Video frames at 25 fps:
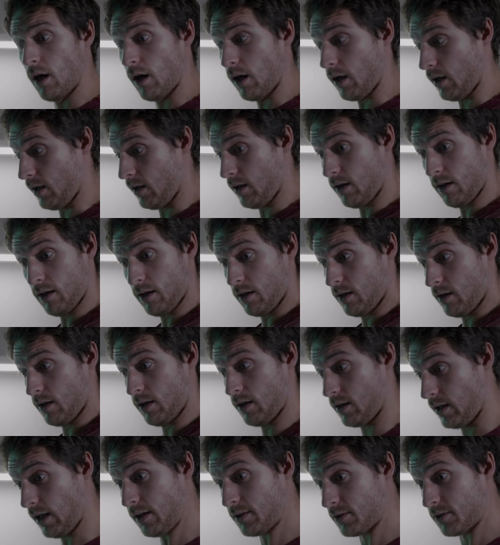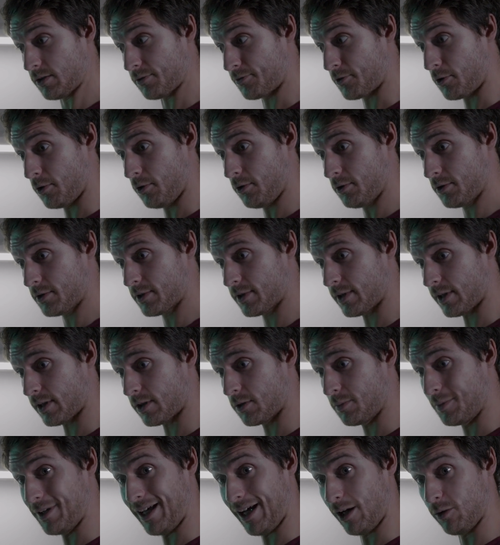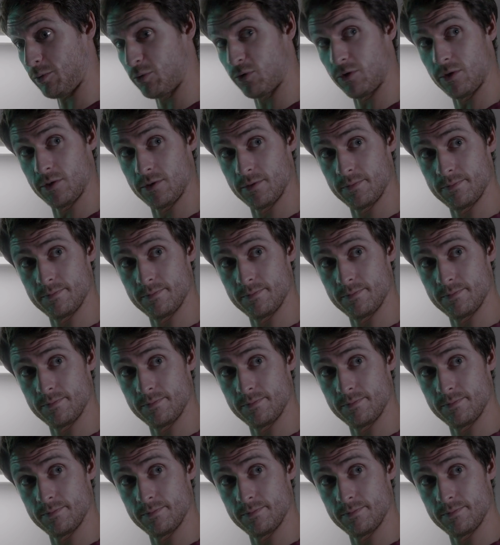Yes, of course, that could be helpful.